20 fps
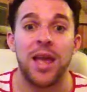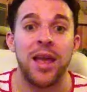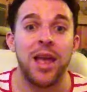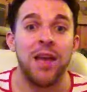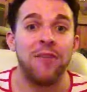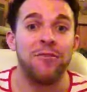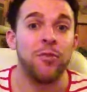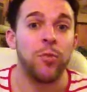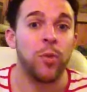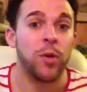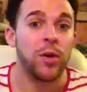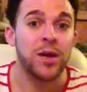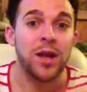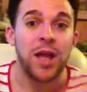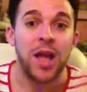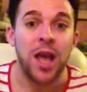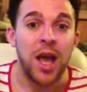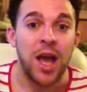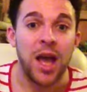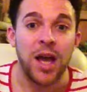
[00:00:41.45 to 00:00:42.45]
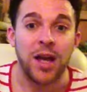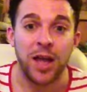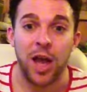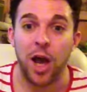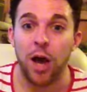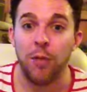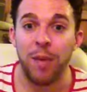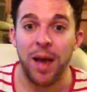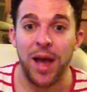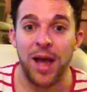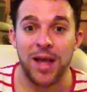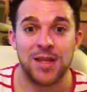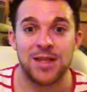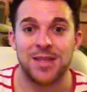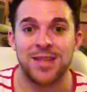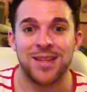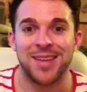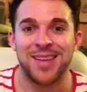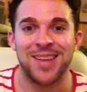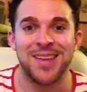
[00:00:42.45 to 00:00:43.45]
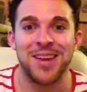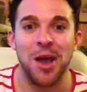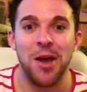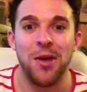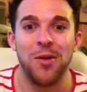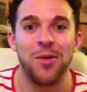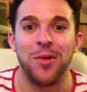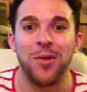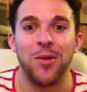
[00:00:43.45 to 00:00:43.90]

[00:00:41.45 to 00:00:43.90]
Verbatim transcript: if you want a girl band, you know,